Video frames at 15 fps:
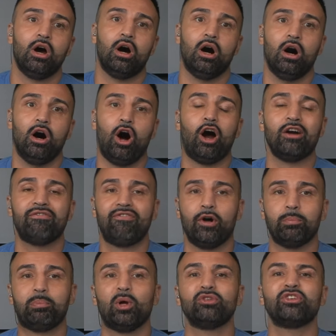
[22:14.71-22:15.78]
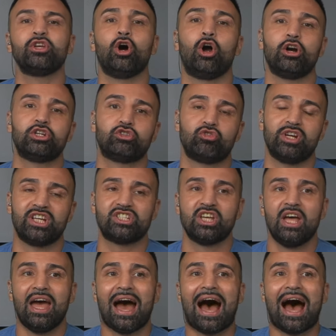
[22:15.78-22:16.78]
Heartfelt. Pulls at your heartstrings.